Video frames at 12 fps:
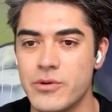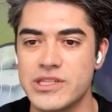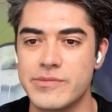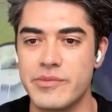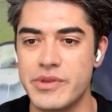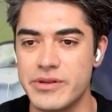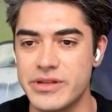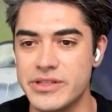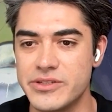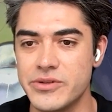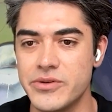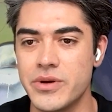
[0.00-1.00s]
or some ability
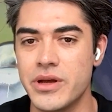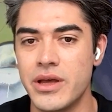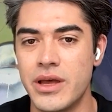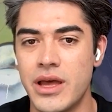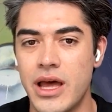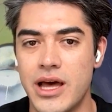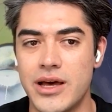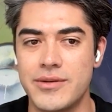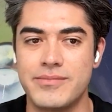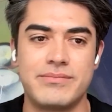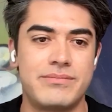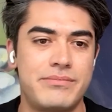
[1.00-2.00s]
to
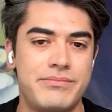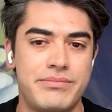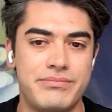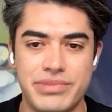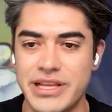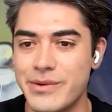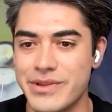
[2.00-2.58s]
play